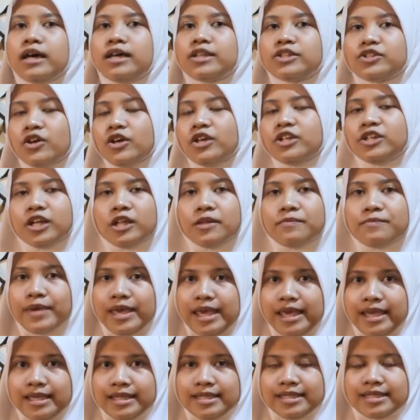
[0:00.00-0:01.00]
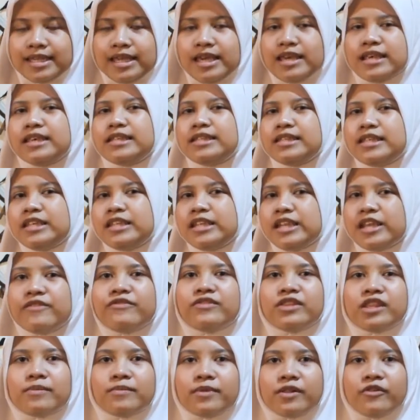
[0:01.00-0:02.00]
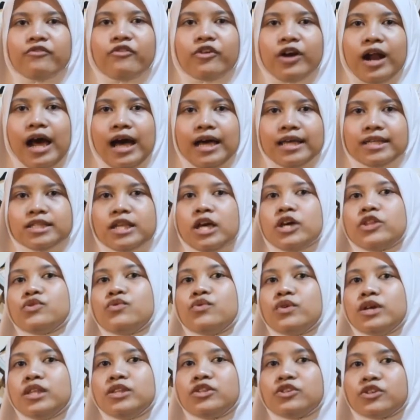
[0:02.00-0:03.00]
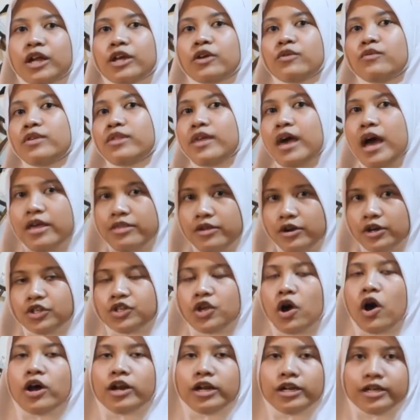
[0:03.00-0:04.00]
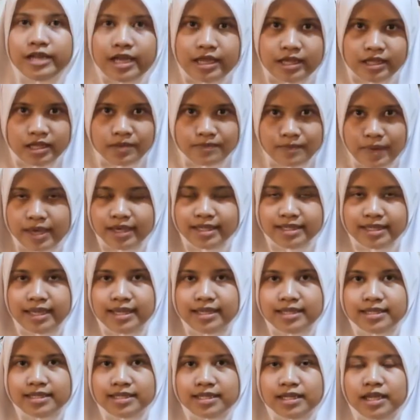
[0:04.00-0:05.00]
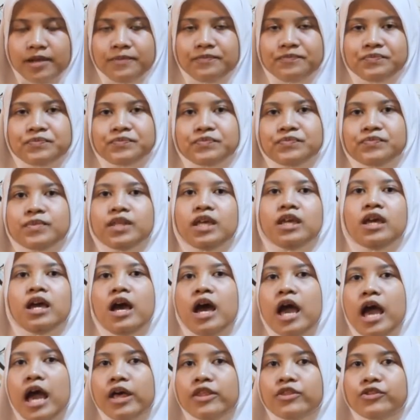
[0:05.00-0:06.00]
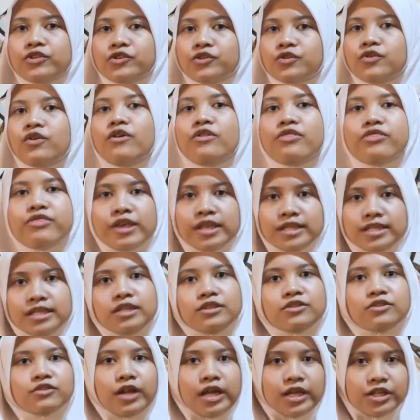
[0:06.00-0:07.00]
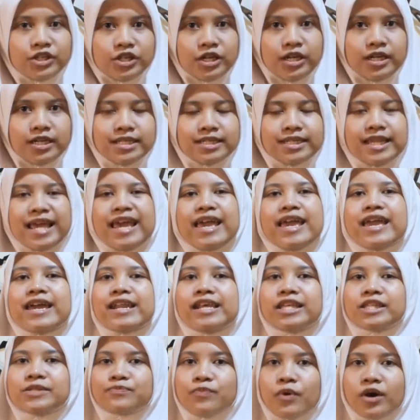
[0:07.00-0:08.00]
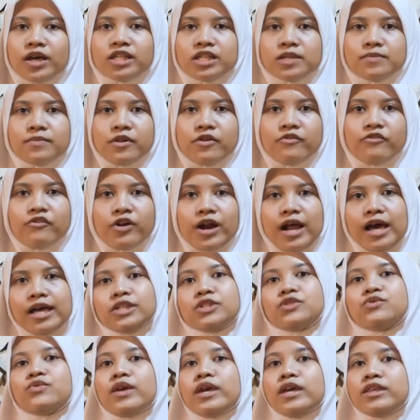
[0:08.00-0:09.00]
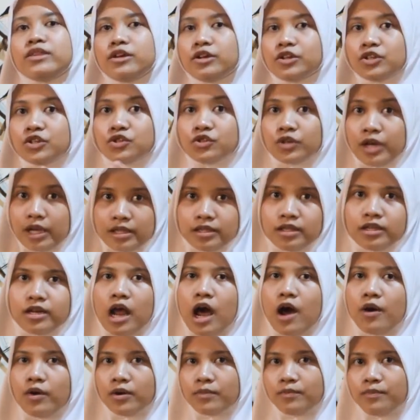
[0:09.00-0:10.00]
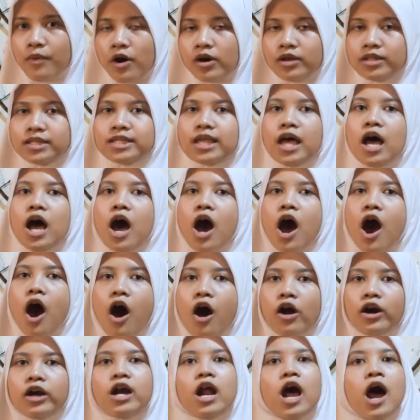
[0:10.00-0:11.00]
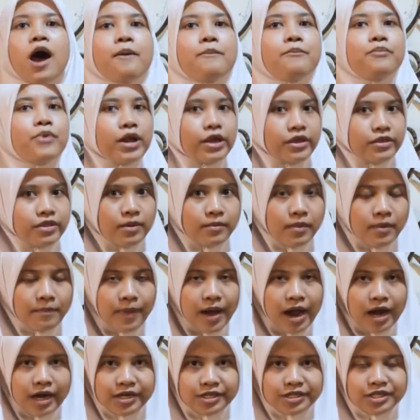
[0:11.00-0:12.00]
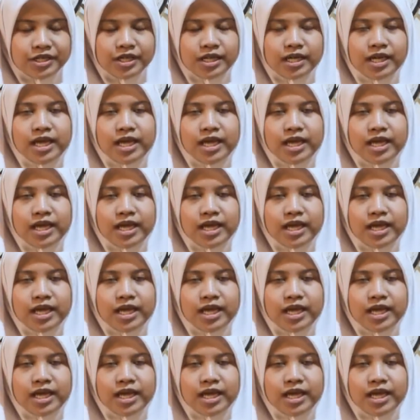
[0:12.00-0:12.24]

As social beings, it is inevitable for us to interact with others on a daily basis. And through these interactions, it is possible for us to either strengthen our bonds or break them apart.